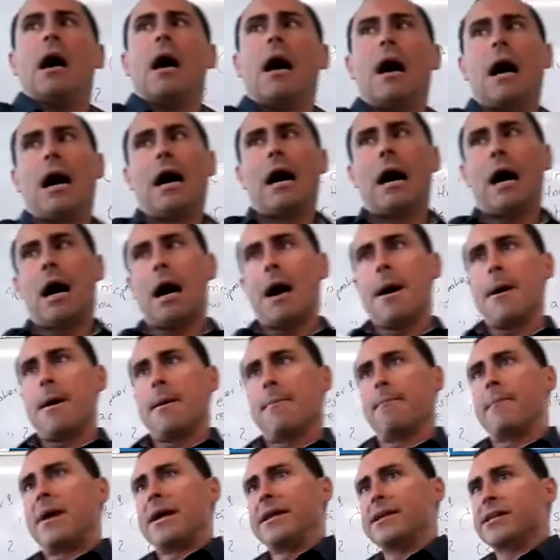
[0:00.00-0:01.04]

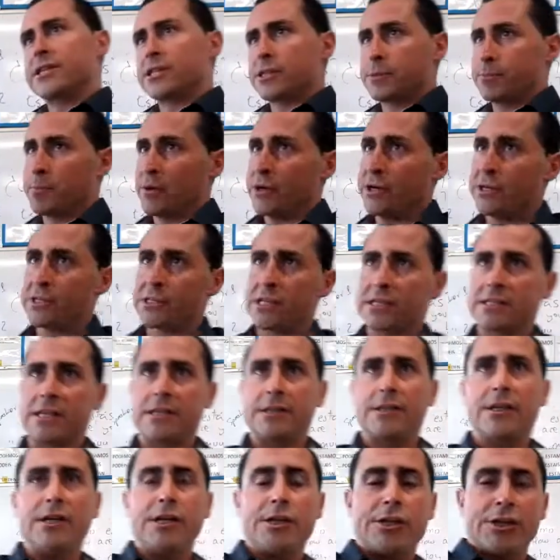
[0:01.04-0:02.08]
My experience as a
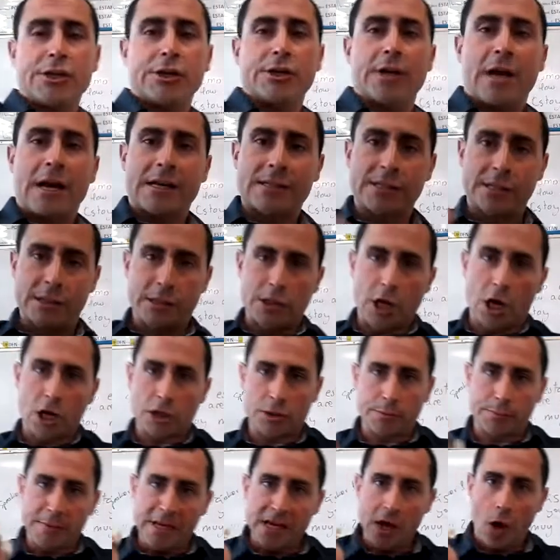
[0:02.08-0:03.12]
teacher has
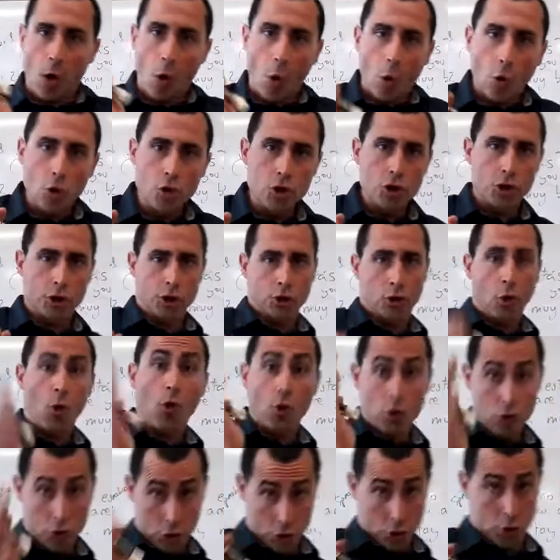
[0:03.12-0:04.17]
taught me
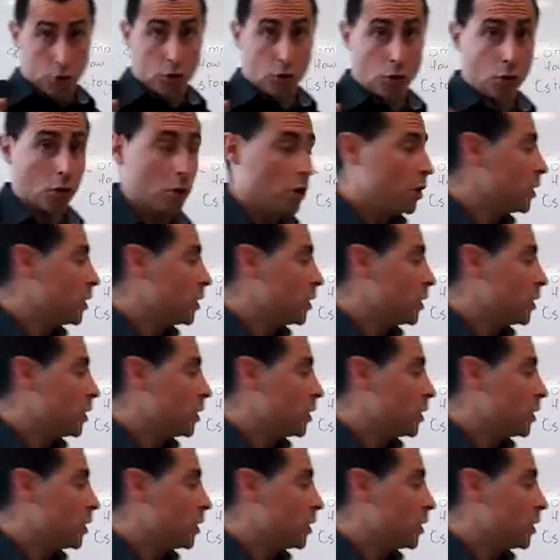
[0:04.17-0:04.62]
also